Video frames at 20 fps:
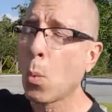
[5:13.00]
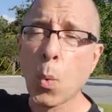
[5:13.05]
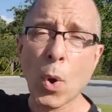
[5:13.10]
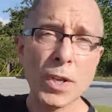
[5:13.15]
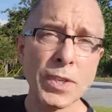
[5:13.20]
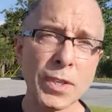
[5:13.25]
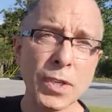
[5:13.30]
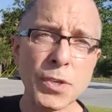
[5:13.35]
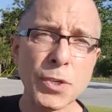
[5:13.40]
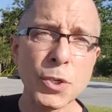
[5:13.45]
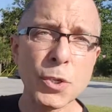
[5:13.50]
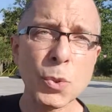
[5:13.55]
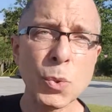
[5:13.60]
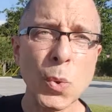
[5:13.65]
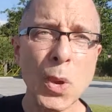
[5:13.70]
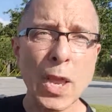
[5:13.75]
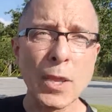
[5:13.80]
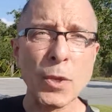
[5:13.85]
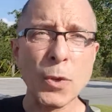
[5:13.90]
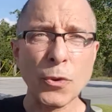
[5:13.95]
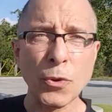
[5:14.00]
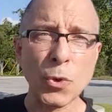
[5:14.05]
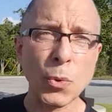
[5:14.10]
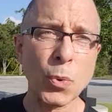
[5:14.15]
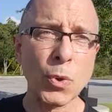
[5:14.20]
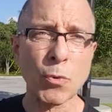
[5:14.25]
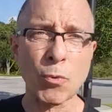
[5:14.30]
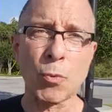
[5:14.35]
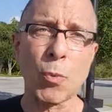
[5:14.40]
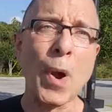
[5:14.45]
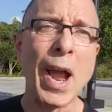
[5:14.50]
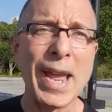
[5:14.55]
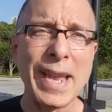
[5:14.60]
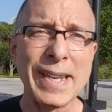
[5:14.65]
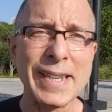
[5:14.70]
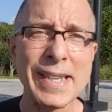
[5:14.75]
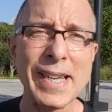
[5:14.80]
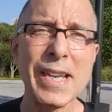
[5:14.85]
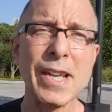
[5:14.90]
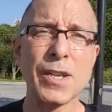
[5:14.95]
what to do and you do it
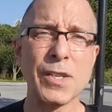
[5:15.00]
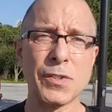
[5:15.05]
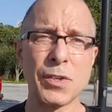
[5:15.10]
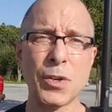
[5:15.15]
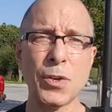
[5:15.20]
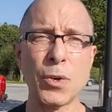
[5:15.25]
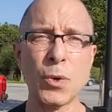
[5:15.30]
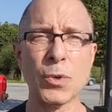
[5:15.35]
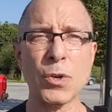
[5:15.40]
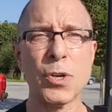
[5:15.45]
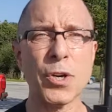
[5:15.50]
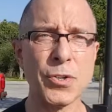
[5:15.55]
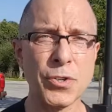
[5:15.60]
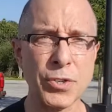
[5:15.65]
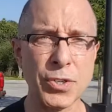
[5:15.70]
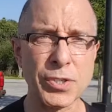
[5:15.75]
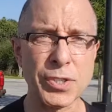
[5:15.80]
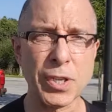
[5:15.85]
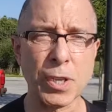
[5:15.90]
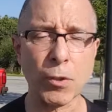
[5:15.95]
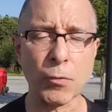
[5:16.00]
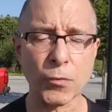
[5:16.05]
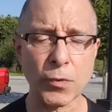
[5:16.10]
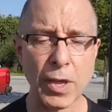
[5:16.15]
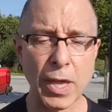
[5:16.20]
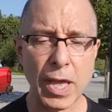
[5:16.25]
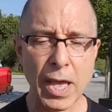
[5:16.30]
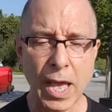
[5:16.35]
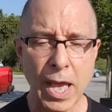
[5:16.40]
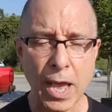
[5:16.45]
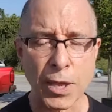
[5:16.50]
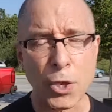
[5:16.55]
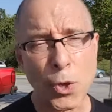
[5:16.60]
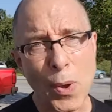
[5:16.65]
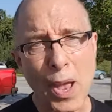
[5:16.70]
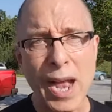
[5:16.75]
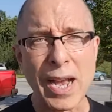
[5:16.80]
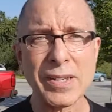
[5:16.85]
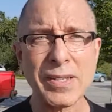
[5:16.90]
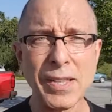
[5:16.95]
right, so you don't hurt yourself. And you
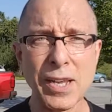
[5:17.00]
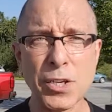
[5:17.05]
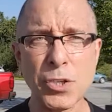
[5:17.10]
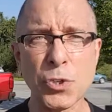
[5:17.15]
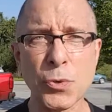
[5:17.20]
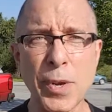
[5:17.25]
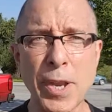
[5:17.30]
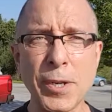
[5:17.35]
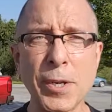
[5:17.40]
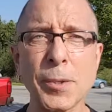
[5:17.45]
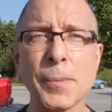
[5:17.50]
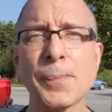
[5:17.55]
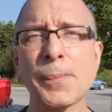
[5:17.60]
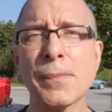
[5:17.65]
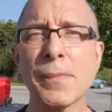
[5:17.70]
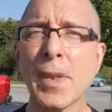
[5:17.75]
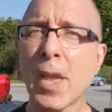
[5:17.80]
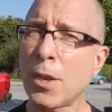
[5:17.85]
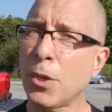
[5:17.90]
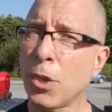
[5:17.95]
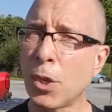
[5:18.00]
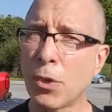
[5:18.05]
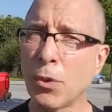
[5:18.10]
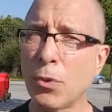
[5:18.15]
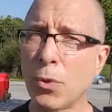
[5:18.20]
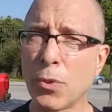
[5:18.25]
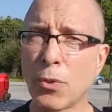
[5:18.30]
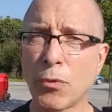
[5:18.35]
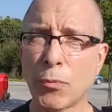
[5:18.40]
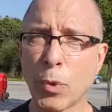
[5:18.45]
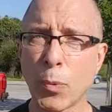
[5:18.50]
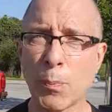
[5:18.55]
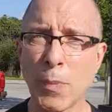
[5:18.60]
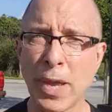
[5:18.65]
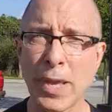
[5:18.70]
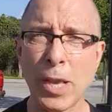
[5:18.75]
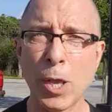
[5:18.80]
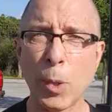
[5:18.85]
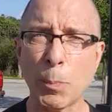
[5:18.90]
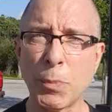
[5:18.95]
ask that trainer, and you can do this with
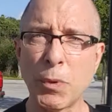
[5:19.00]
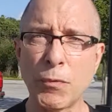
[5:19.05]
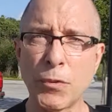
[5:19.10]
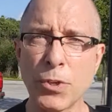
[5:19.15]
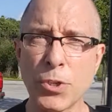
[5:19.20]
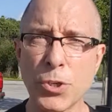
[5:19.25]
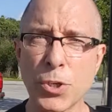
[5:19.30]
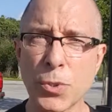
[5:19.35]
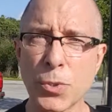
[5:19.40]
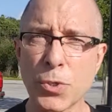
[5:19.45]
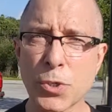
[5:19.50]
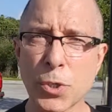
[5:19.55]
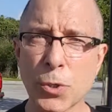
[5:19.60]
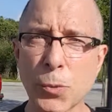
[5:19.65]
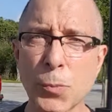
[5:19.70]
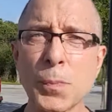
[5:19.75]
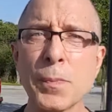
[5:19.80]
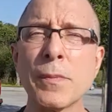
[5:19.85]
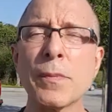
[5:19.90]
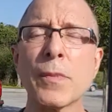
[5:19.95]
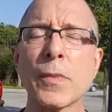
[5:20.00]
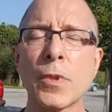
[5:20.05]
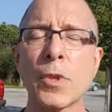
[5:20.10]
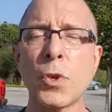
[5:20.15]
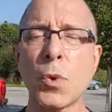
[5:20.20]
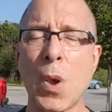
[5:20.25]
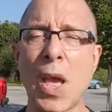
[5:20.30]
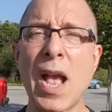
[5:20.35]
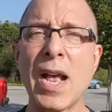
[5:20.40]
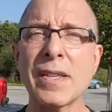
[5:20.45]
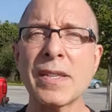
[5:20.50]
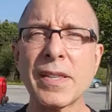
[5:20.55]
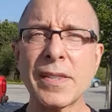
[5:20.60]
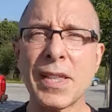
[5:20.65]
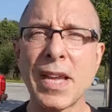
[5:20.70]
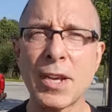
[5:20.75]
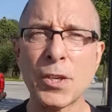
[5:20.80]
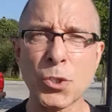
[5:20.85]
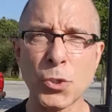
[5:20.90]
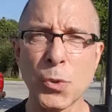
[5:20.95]
my help if you choose to, you ask
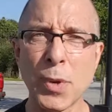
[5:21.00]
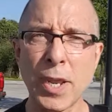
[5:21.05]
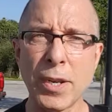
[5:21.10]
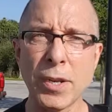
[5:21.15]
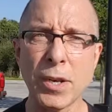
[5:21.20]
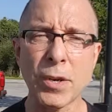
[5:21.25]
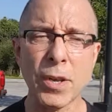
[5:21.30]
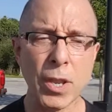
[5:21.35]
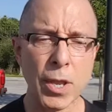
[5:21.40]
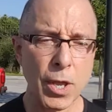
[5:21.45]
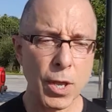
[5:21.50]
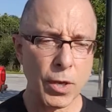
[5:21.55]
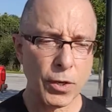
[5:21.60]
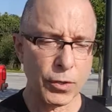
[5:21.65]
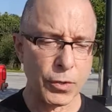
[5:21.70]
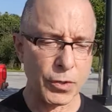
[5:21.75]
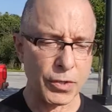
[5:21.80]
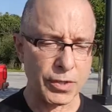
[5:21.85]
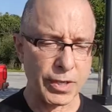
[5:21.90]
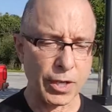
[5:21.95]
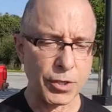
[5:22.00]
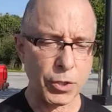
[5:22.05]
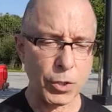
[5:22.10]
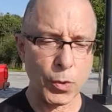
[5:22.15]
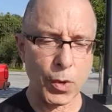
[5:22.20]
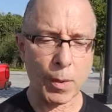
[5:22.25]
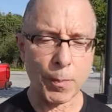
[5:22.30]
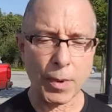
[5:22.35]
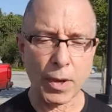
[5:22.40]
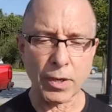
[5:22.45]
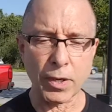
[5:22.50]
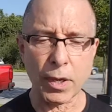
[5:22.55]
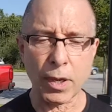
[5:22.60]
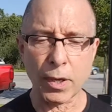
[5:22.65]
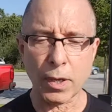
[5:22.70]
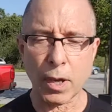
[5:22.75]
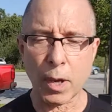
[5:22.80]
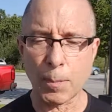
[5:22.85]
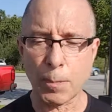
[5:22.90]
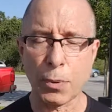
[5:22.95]
that trainer to set you up on
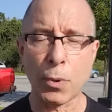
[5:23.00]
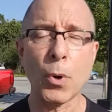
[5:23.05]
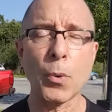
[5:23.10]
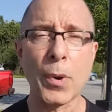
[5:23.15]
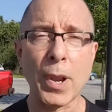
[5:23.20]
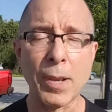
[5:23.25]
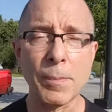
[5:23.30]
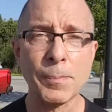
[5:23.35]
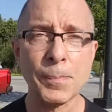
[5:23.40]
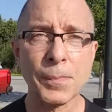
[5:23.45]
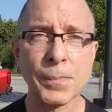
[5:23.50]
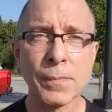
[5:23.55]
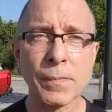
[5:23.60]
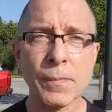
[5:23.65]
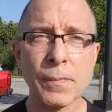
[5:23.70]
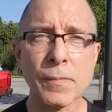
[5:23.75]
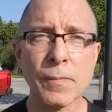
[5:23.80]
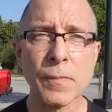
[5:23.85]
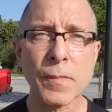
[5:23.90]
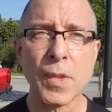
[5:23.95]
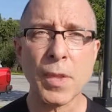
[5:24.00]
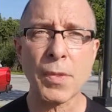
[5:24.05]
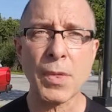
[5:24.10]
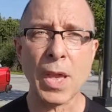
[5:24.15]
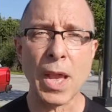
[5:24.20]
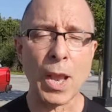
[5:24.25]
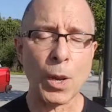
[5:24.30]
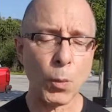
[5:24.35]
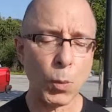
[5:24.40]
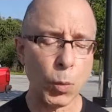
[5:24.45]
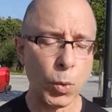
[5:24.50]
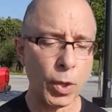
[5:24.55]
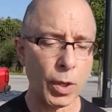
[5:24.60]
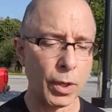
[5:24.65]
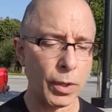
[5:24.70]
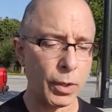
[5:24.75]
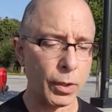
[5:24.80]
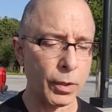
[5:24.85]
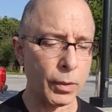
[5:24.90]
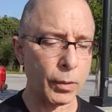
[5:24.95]
a program that
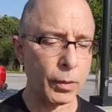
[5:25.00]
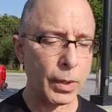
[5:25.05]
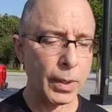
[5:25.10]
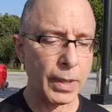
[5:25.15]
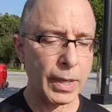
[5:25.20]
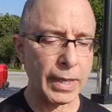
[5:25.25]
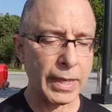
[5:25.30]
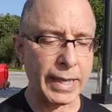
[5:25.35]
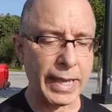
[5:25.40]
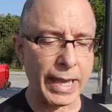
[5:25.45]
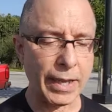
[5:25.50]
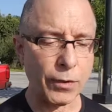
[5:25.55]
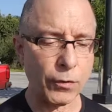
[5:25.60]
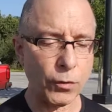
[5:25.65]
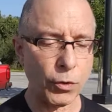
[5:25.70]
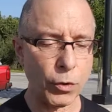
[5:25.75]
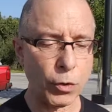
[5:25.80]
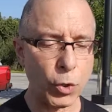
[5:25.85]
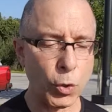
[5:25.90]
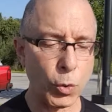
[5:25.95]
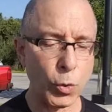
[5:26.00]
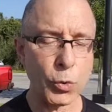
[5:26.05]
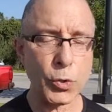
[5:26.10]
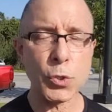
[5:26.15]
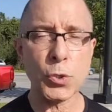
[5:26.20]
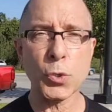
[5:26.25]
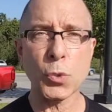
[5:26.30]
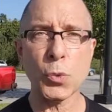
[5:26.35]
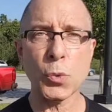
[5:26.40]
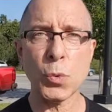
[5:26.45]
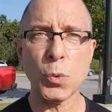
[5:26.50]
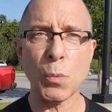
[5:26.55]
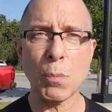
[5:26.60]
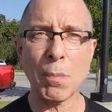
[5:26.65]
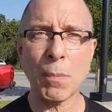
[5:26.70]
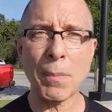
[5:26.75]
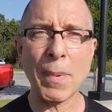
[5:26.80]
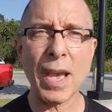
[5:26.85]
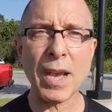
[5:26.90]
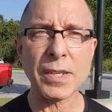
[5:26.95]
will get you to
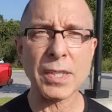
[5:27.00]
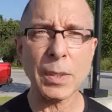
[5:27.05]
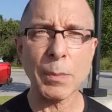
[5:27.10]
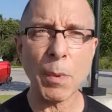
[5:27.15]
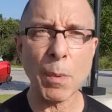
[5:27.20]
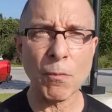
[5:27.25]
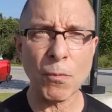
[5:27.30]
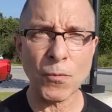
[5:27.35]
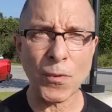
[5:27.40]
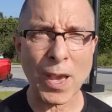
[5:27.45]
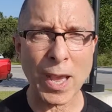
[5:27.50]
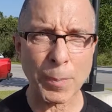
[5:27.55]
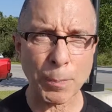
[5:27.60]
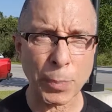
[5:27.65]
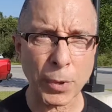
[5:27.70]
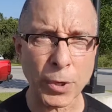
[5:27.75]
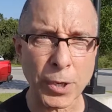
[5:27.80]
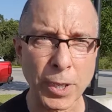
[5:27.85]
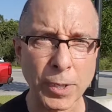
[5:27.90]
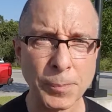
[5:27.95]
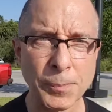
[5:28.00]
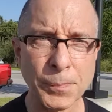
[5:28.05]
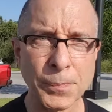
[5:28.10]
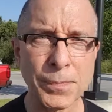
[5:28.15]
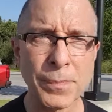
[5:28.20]
maximum fat burning